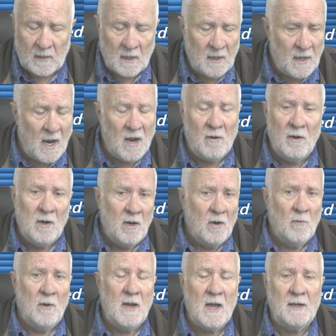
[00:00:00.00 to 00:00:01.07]
Now,
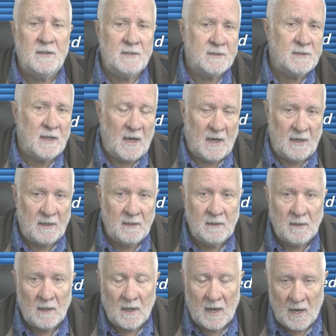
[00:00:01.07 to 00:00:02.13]
we understand
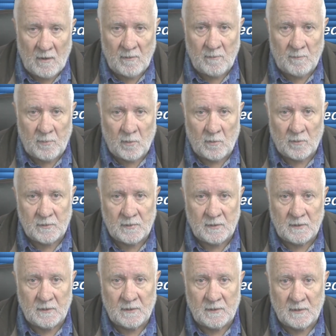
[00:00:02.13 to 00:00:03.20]
how
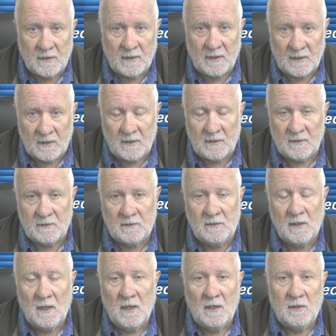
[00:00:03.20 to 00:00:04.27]
important it is
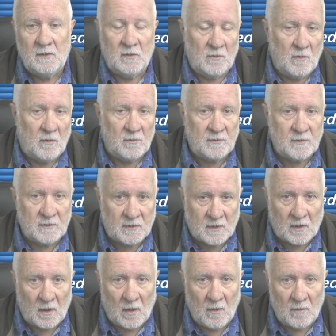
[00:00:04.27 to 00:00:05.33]
to not
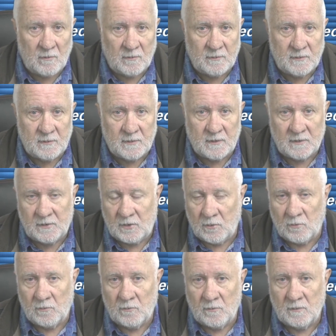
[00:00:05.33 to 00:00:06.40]
disclose the
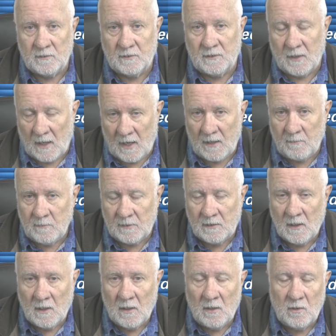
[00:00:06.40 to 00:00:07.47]
children's names
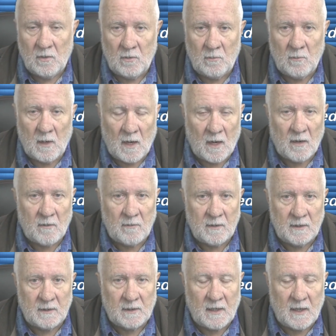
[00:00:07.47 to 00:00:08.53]
who are
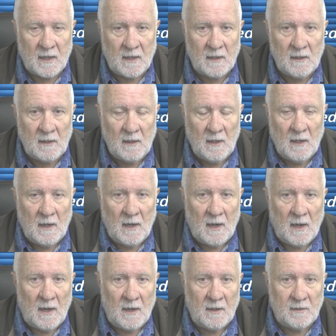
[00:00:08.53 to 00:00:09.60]
in care,
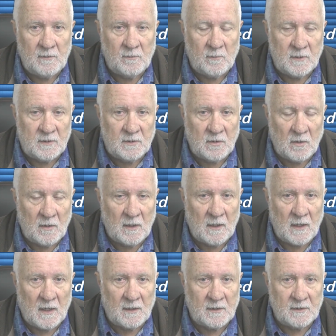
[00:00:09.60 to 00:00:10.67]
and we certainly
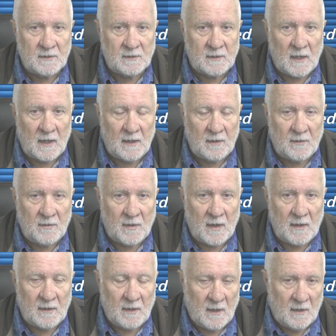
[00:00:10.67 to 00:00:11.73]
understand
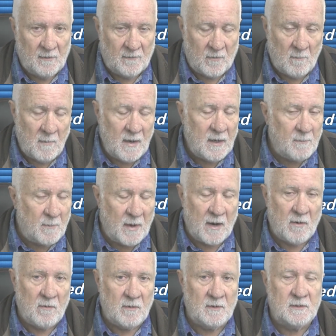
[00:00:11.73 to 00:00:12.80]
that for many
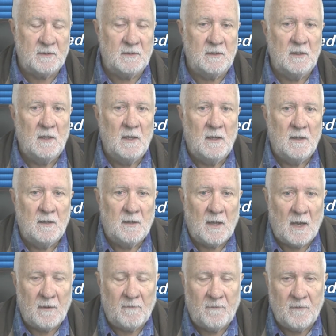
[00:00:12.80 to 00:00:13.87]
parents,
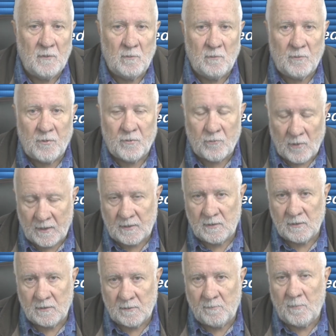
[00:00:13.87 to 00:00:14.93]
they feel
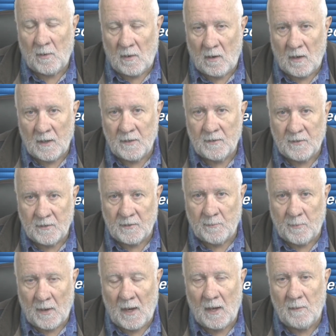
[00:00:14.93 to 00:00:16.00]
threatened by the
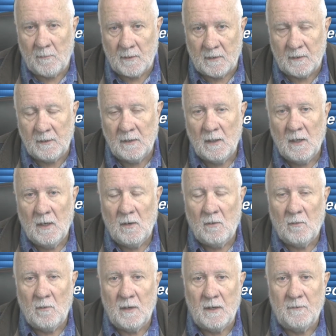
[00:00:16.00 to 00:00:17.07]
department
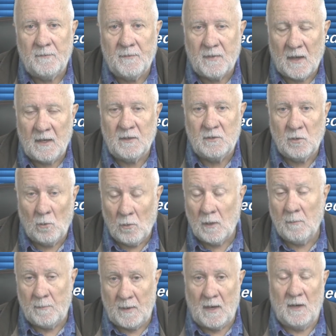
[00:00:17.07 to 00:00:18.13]
if they talk
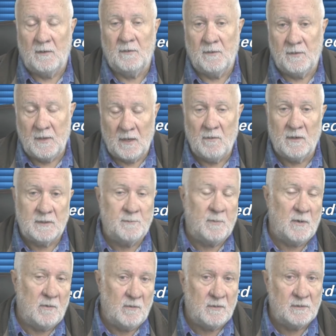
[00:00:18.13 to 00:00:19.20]
about their
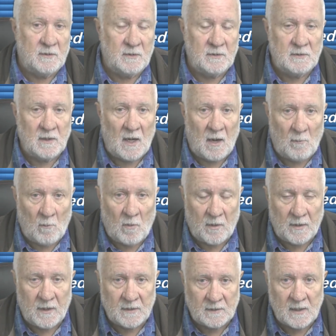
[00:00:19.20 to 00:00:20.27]
experiences and what
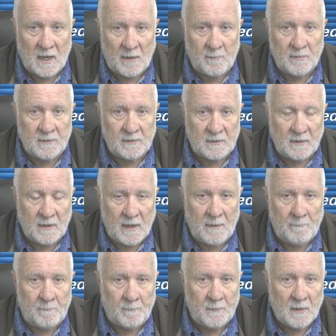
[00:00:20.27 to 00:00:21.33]
has happened to them.